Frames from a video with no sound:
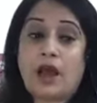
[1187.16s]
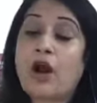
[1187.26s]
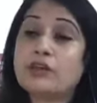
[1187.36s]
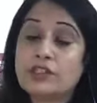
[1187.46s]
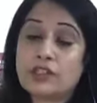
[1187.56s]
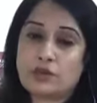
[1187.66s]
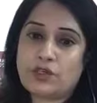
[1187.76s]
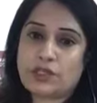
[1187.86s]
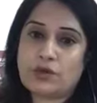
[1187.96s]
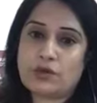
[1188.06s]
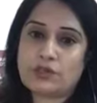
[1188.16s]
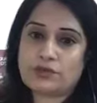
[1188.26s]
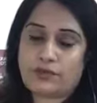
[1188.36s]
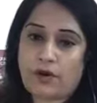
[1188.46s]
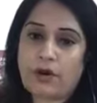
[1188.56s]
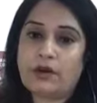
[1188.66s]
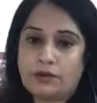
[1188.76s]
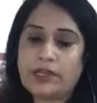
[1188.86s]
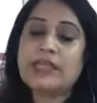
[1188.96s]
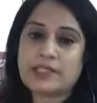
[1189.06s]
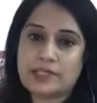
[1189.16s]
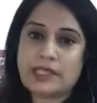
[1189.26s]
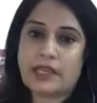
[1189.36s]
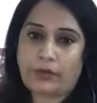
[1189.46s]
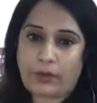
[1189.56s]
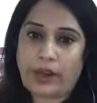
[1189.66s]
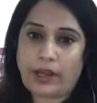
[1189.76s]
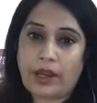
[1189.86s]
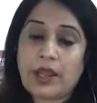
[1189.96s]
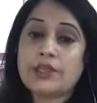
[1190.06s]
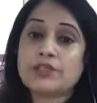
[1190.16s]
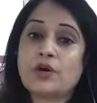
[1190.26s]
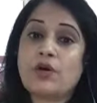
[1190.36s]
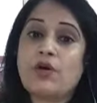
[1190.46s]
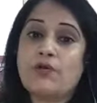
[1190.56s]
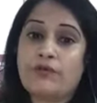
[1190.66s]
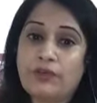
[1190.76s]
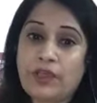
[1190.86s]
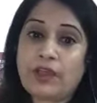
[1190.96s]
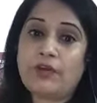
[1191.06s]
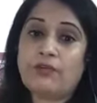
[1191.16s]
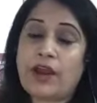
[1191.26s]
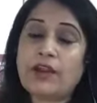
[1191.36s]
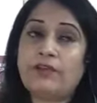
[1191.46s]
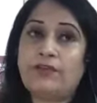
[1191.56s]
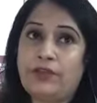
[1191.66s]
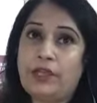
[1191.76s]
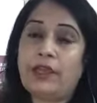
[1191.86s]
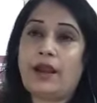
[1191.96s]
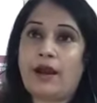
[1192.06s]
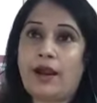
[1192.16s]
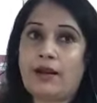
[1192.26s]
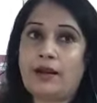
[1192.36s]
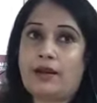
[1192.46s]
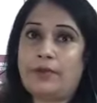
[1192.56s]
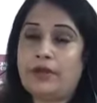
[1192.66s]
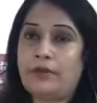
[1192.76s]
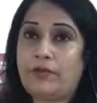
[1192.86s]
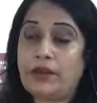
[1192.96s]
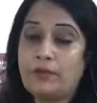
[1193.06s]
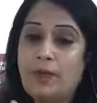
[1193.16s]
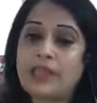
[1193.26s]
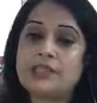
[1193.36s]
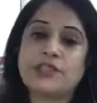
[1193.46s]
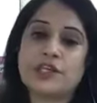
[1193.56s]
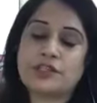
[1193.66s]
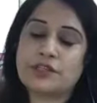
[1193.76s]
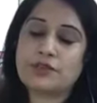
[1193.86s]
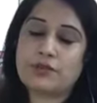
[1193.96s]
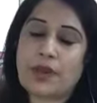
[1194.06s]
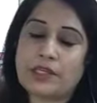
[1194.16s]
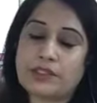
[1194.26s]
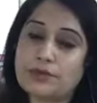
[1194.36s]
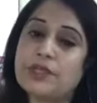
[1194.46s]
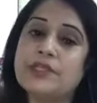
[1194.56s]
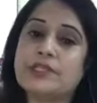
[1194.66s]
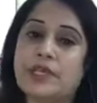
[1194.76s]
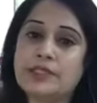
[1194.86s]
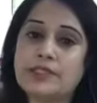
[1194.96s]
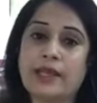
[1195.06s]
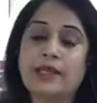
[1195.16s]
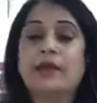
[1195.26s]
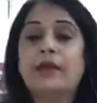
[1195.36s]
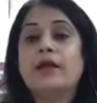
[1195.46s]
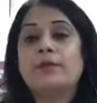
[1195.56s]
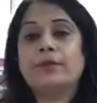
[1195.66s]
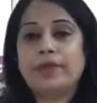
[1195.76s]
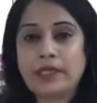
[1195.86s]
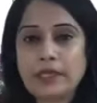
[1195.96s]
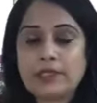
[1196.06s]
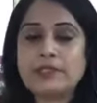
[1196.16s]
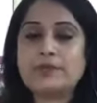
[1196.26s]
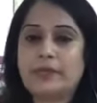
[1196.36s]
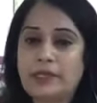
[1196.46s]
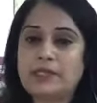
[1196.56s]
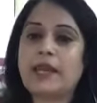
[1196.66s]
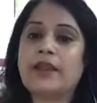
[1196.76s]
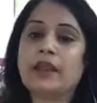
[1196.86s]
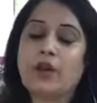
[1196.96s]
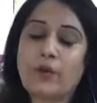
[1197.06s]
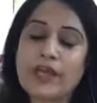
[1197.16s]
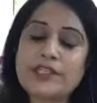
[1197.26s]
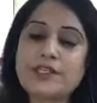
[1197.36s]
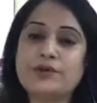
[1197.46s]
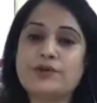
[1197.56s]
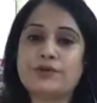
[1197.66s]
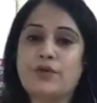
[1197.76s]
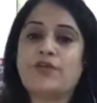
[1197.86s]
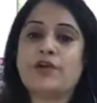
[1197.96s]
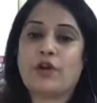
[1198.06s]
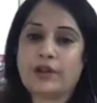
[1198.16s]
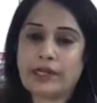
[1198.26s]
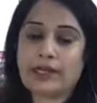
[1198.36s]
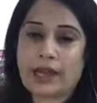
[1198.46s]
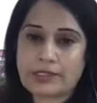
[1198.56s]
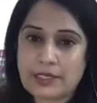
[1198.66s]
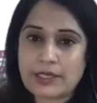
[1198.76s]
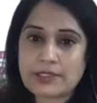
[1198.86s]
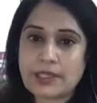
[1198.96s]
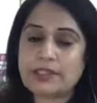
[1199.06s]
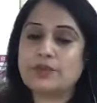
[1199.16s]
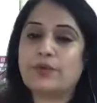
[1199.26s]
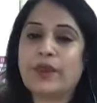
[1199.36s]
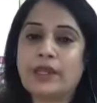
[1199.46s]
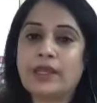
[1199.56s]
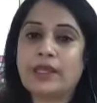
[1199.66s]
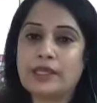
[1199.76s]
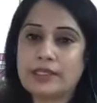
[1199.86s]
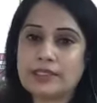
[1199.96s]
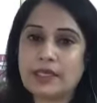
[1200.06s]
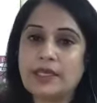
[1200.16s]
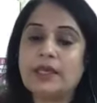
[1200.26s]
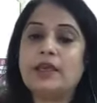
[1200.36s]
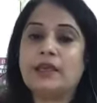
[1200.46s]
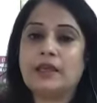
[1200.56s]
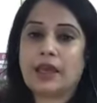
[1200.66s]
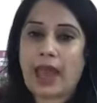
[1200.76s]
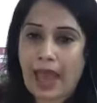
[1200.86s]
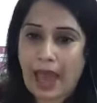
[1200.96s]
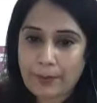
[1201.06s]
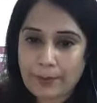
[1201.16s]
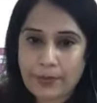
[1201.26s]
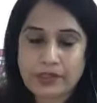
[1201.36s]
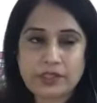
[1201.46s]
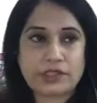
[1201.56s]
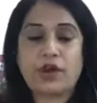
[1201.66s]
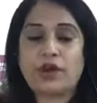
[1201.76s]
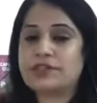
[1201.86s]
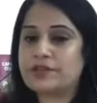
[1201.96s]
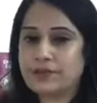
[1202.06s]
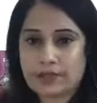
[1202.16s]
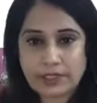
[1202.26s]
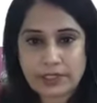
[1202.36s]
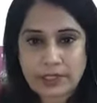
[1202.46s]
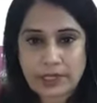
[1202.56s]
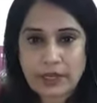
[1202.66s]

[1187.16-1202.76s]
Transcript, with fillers: how the situation goes for next intake, right? So yeah. we, what we are, I mean, what my suggestion to my students is that please, please, I request you to go for online classes. It's very easy app. It's not difficult,